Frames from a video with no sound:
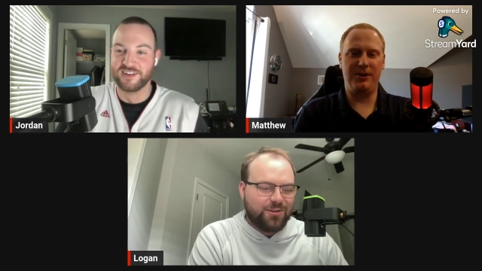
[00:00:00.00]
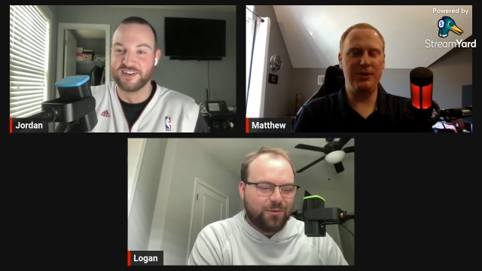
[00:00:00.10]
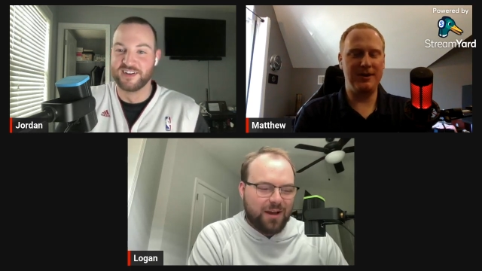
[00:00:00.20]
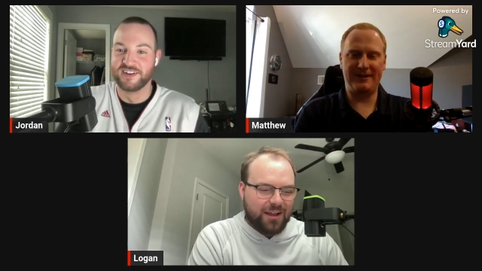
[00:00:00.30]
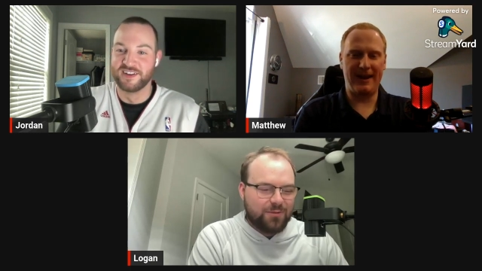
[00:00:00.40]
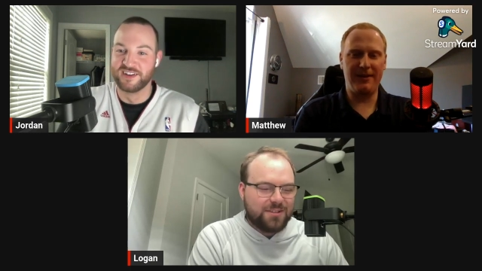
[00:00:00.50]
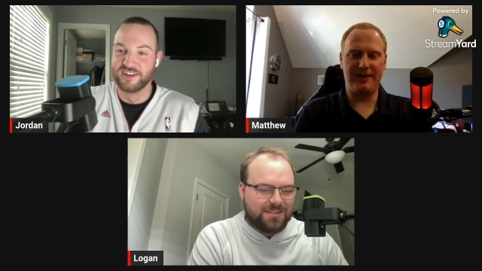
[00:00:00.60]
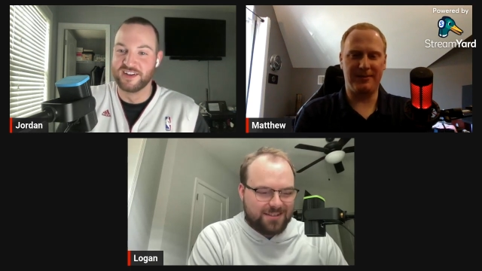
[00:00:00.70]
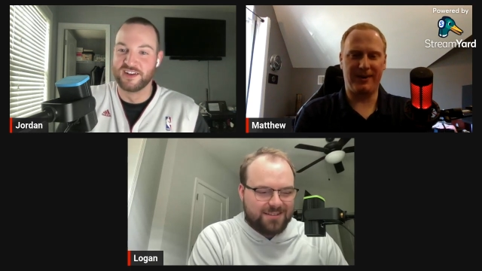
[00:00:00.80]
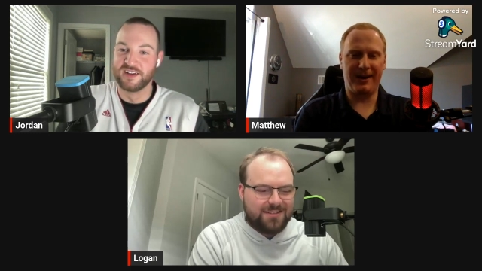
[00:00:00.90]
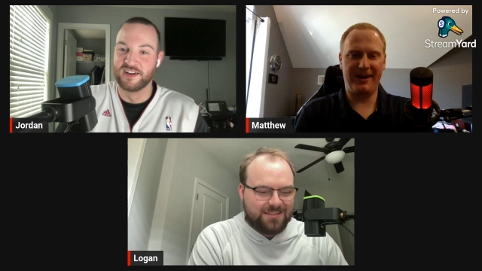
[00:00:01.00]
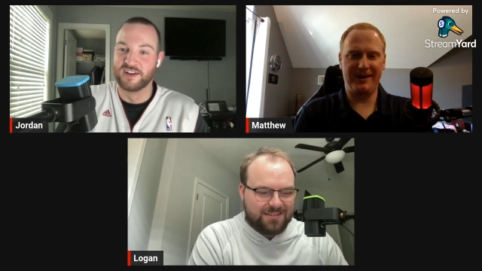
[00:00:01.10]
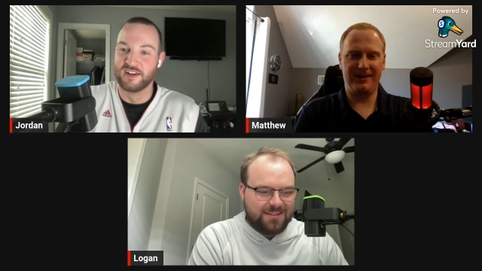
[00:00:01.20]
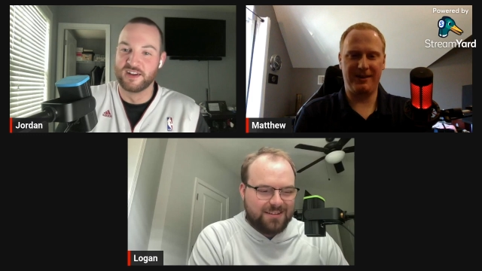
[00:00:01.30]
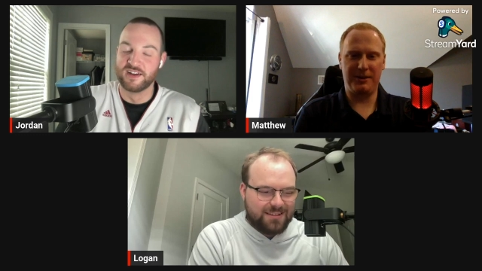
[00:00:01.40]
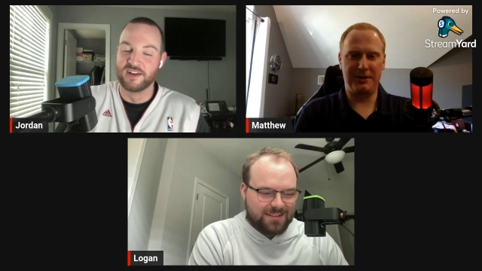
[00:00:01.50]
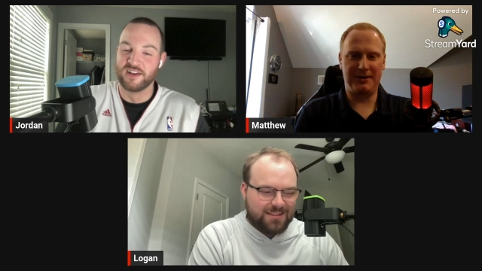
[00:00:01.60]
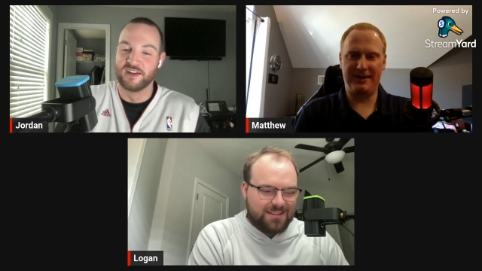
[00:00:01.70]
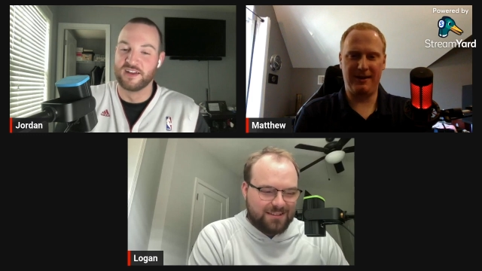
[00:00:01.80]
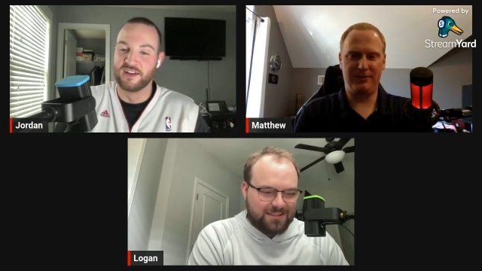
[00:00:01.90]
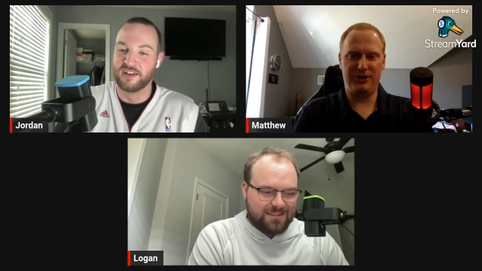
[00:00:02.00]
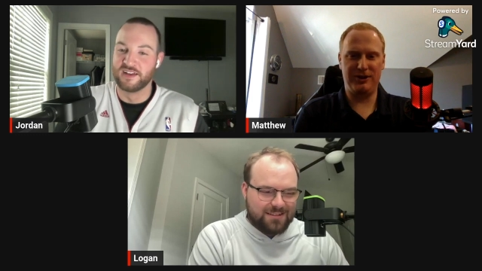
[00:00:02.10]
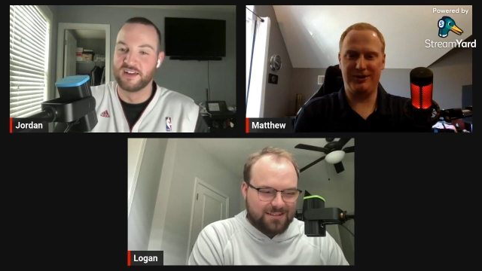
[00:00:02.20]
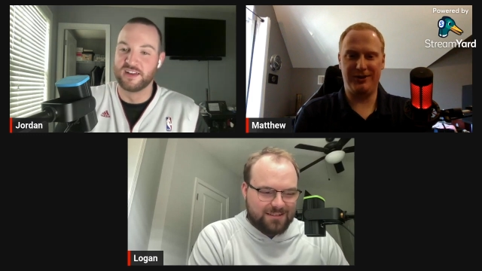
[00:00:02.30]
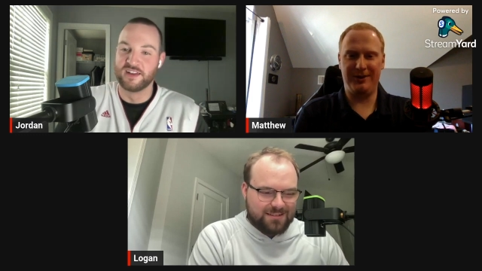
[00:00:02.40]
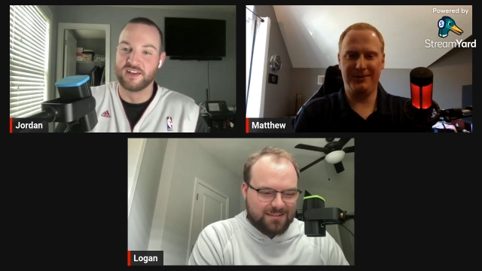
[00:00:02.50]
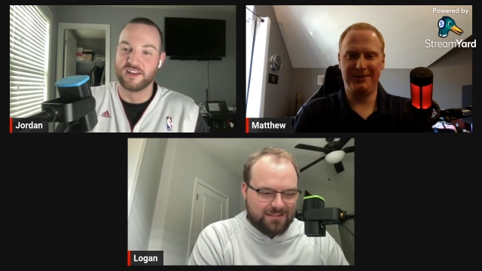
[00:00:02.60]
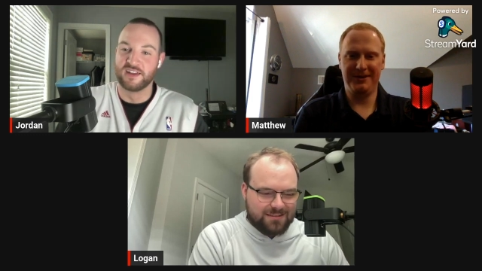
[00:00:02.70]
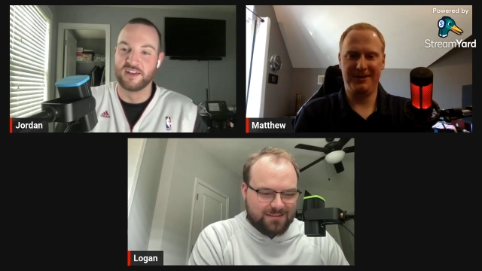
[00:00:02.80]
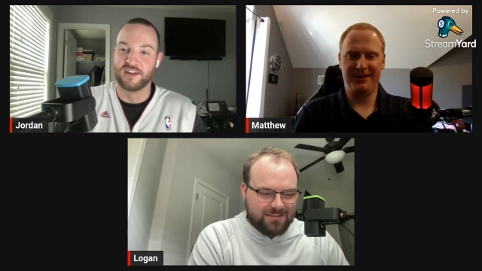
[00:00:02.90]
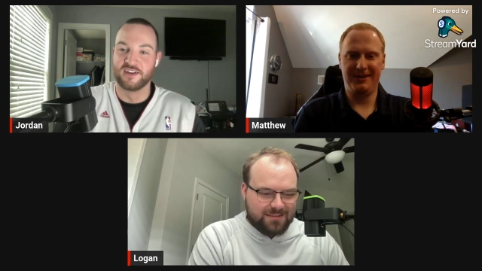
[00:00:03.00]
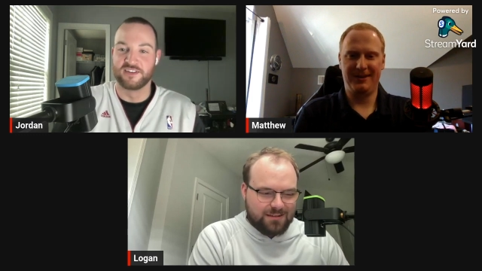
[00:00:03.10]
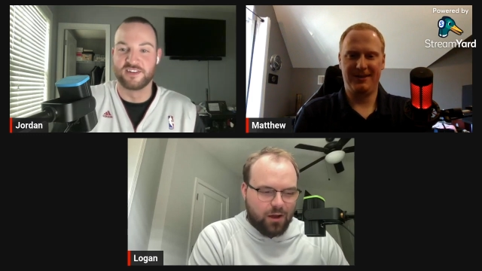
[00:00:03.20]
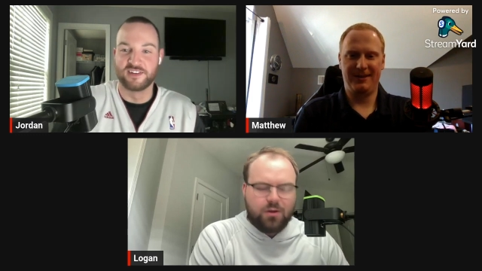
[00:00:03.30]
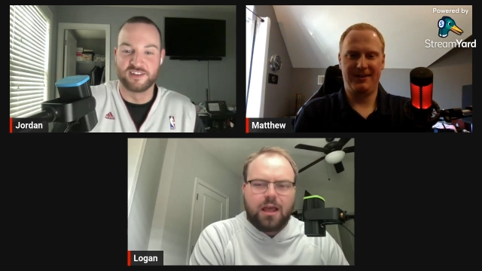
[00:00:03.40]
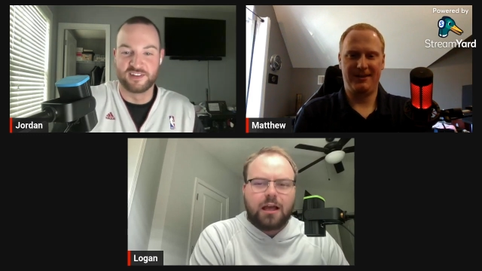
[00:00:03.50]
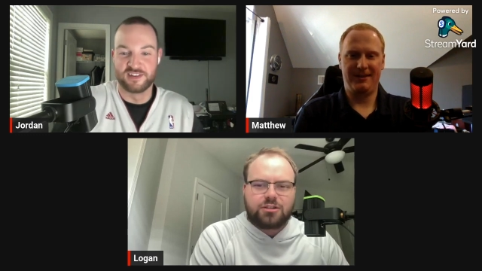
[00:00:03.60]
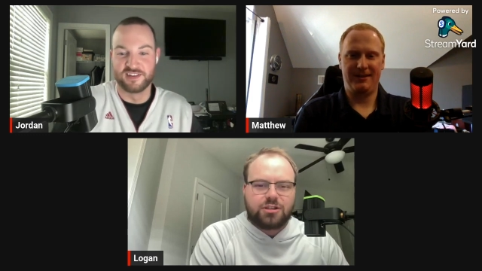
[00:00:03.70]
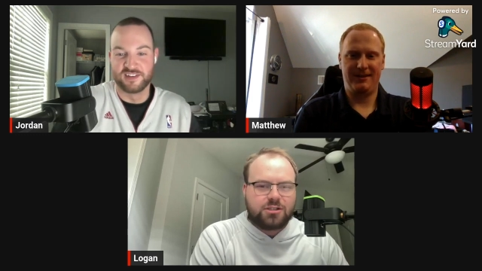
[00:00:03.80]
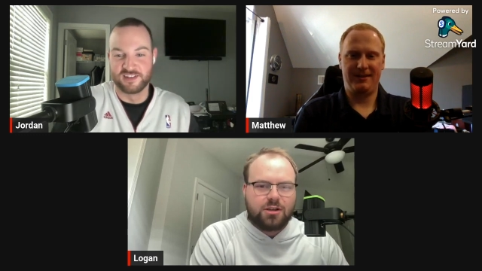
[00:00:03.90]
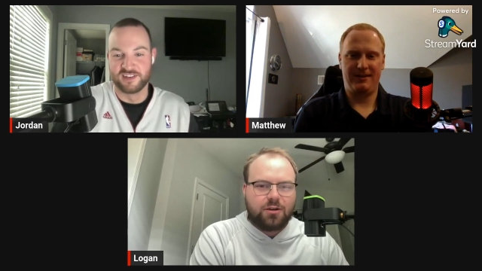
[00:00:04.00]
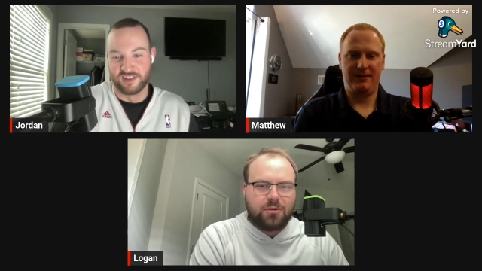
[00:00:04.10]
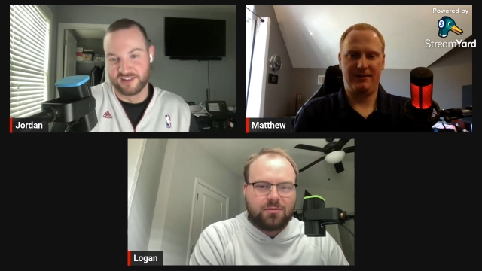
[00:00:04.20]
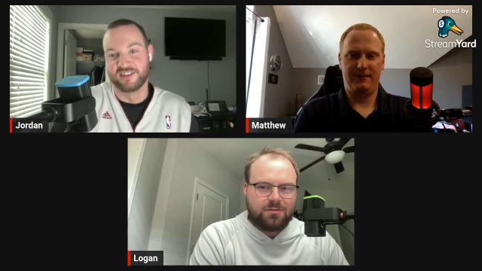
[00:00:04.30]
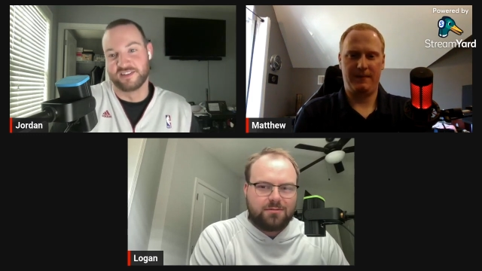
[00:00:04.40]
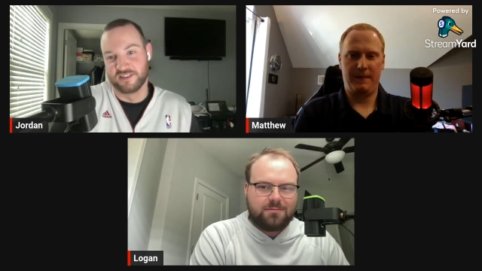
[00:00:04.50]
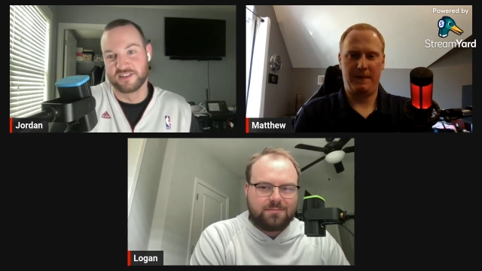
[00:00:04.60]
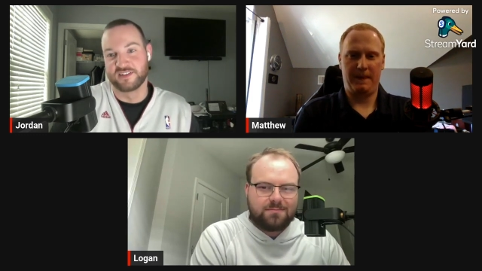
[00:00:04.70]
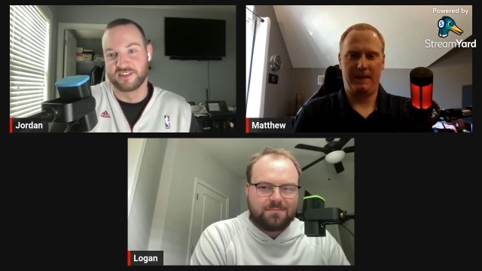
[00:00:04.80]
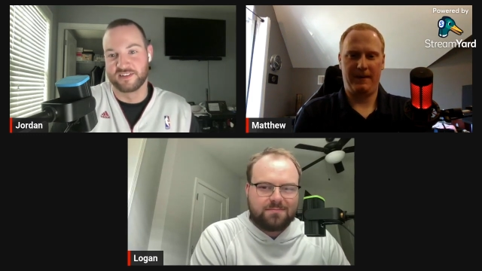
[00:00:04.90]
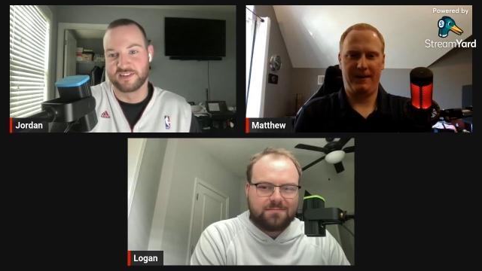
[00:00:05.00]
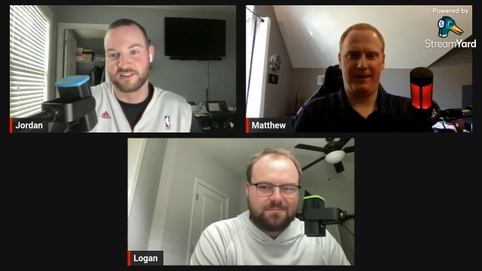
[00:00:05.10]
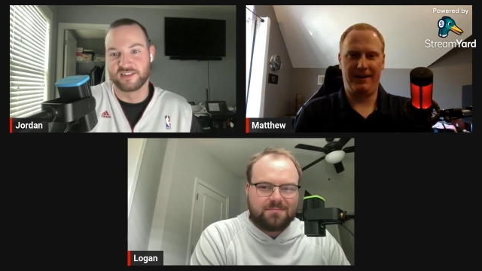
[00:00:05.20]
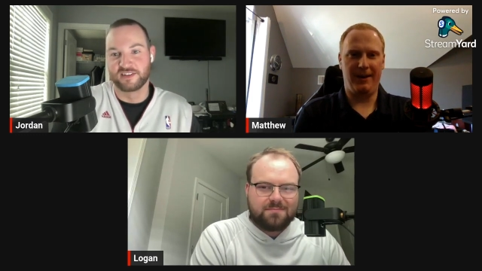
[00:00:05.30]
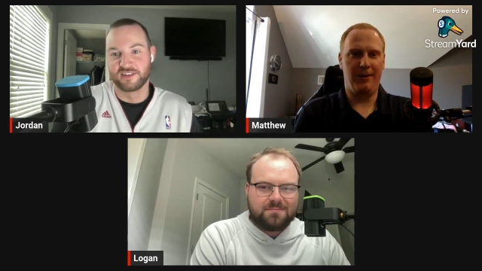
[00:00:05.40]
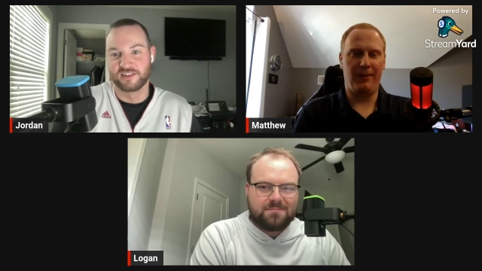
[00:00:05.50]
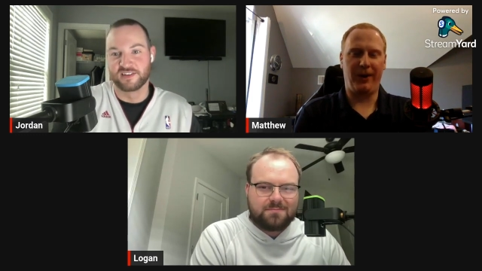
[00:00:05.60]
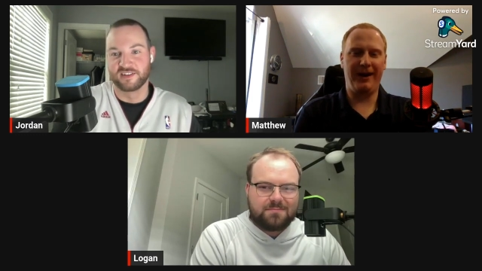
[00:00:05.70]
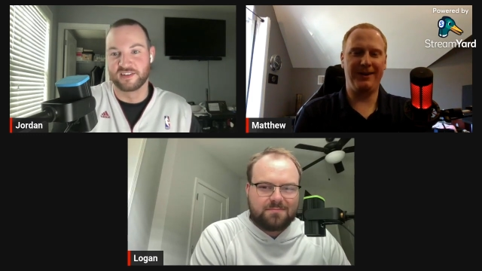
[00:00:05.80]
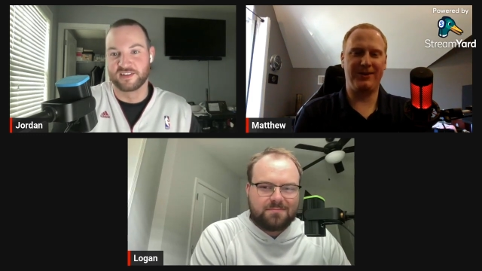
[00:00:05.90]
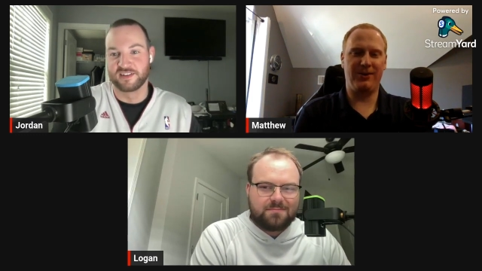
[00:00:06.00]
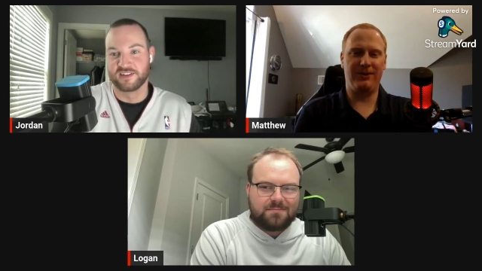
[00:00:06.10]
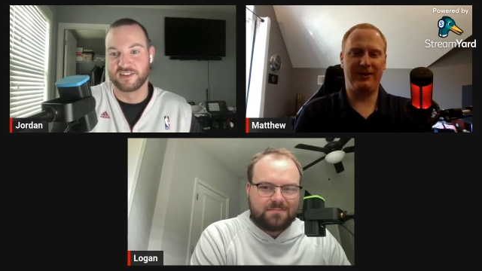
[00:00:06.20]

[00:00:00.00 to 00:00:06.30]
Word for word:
Speaker 1: didn't tell them, right? You didn't tell them. She just knew. Oh yeah, she just knew. Yo, Miranda's going